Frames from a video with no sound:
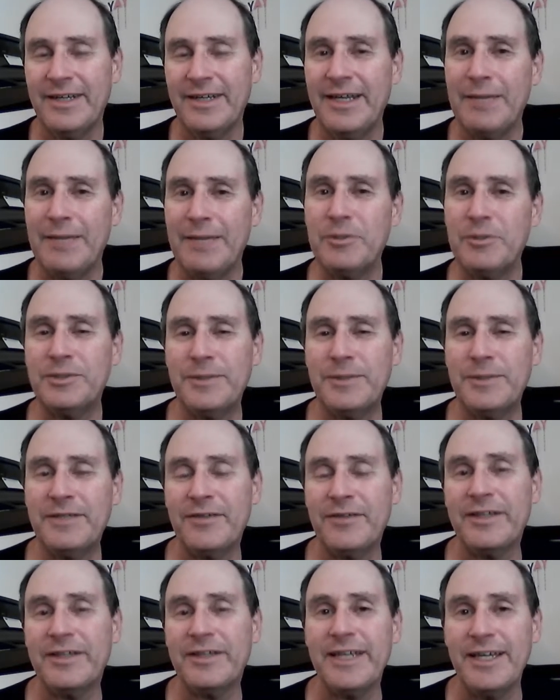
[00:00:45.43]
More
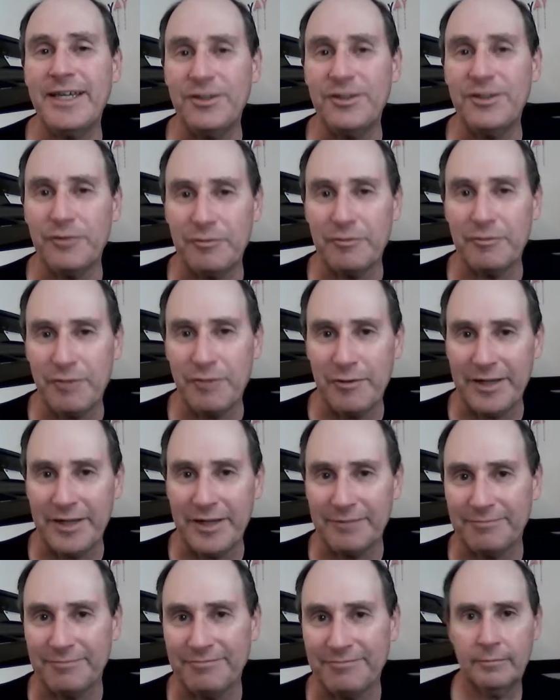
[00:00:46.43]
specifically, indoor
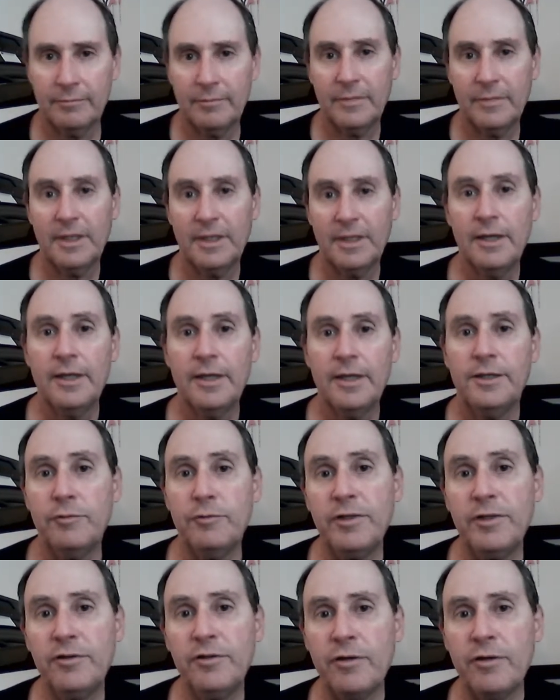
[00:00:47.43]
rowing. You
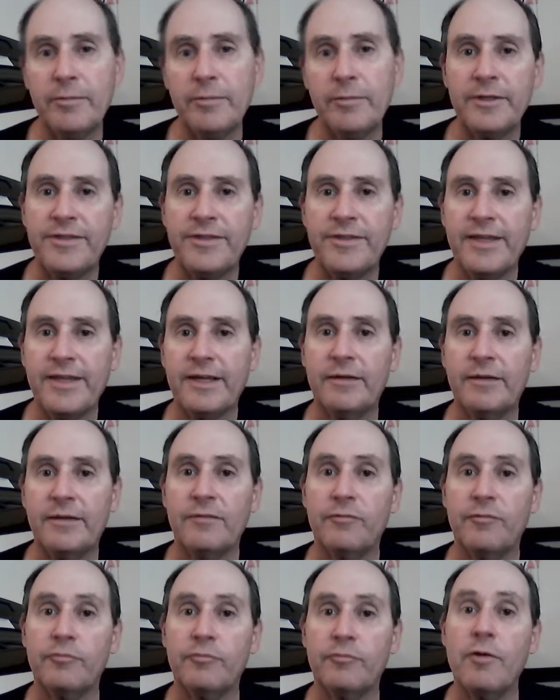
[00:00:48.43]
wouldn't normally think
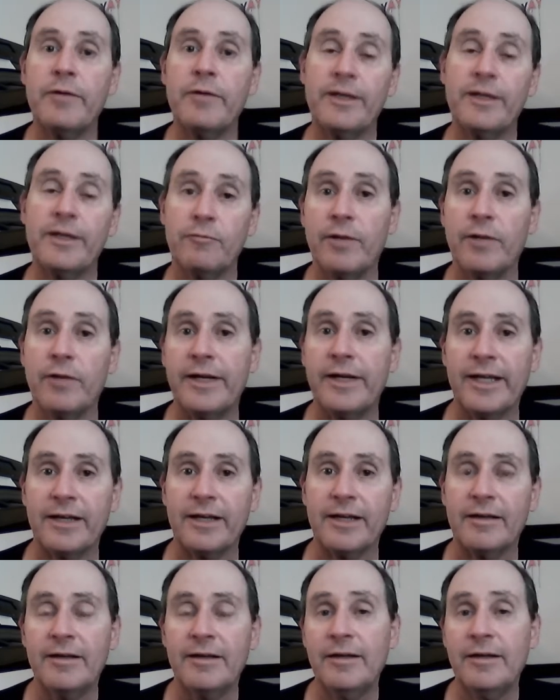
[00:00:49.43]
of rowing and
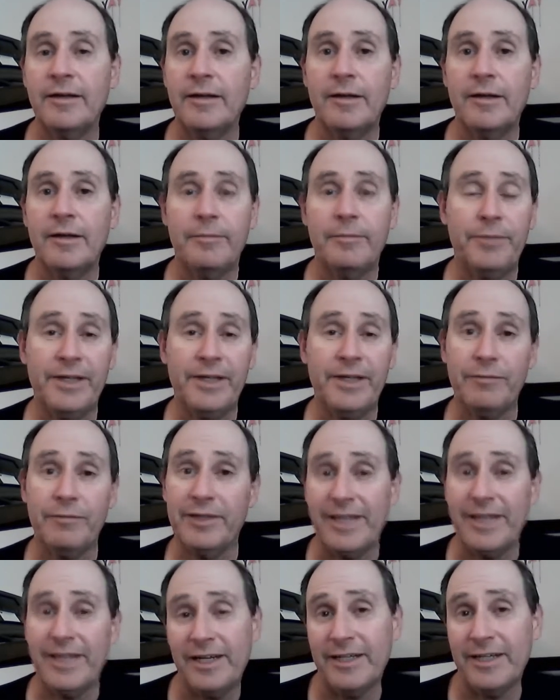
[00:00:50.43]
running being
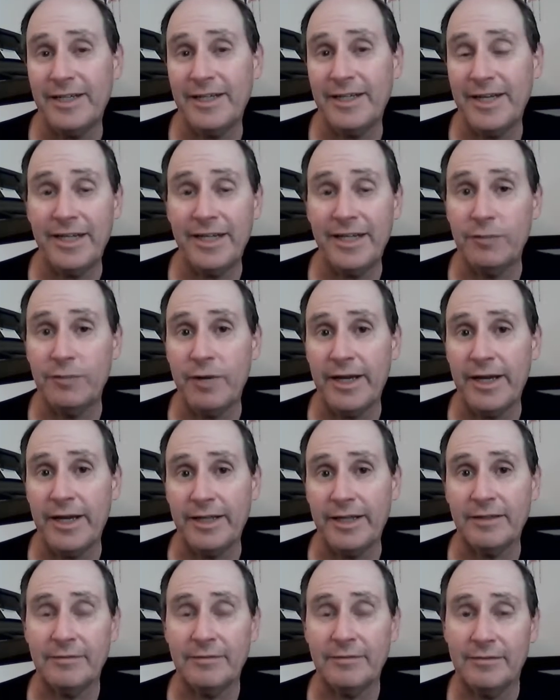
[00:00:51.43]
related in any
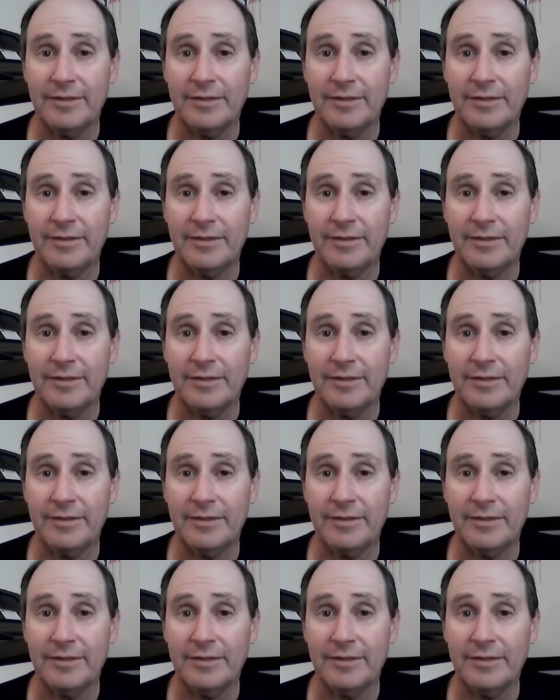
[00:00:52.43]
way,